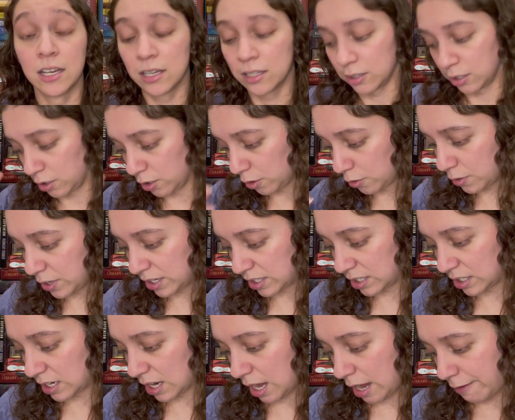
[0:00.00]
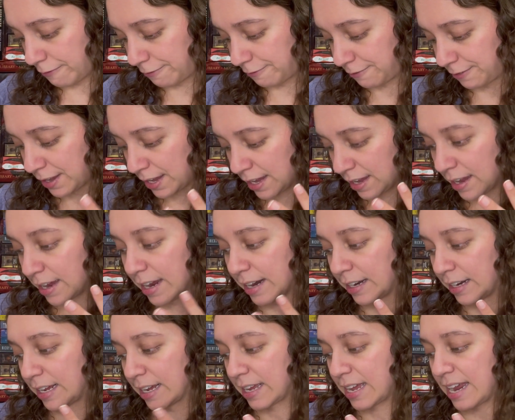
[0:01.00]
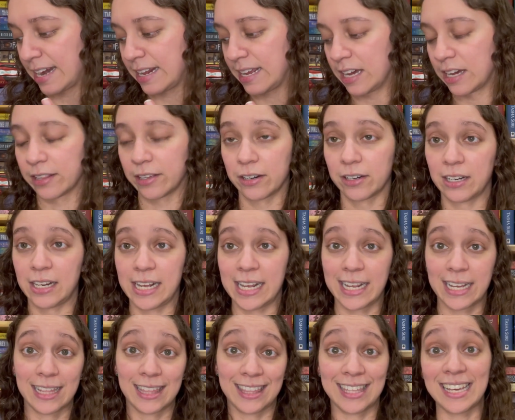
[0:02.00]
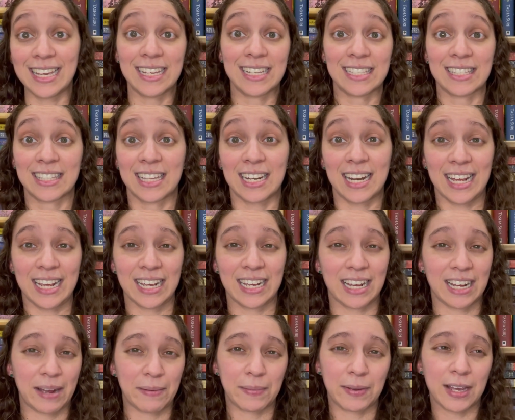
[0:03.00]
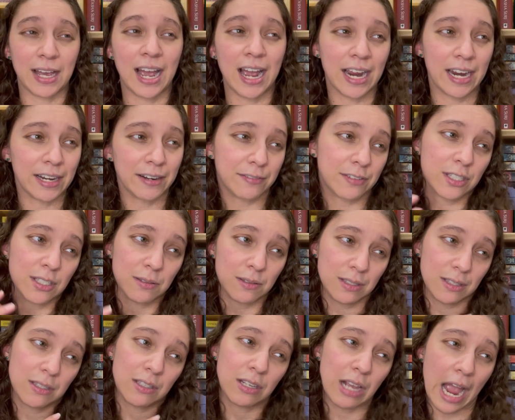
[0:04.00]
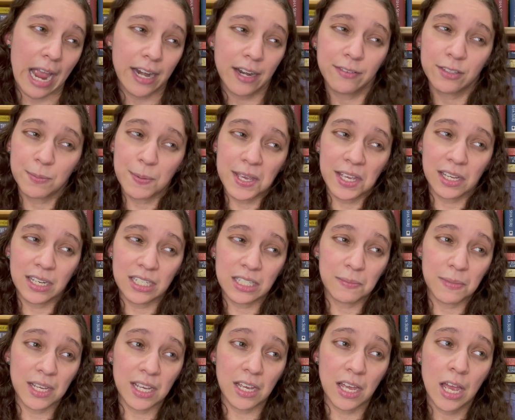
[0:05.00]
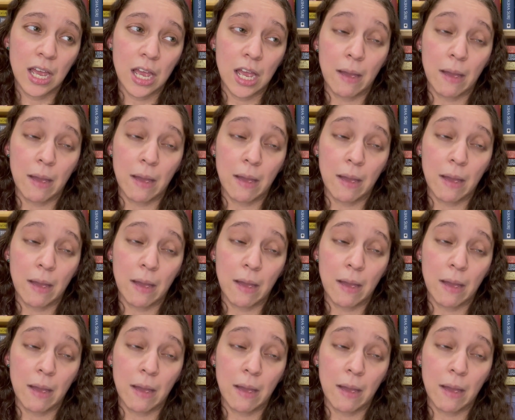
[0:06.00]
the Goodreads stuff, and like any other like things that like I'm kind of speaking to me.